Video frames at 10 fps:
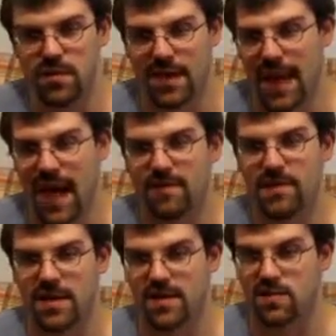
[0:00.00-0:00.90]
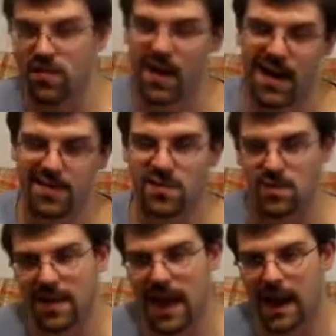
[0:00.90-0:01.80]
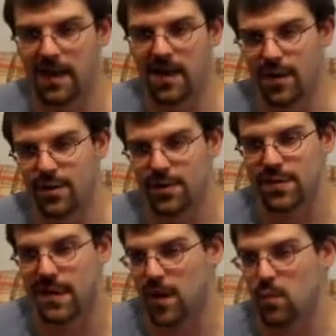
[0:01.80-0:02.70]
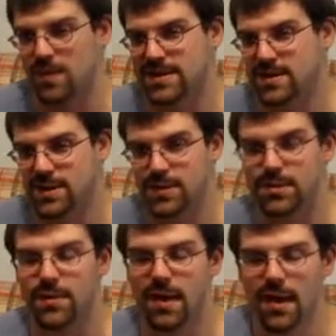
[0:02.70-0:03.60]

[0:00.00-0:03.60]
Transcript: like half a dozen tries, you'll kind of understand what to do.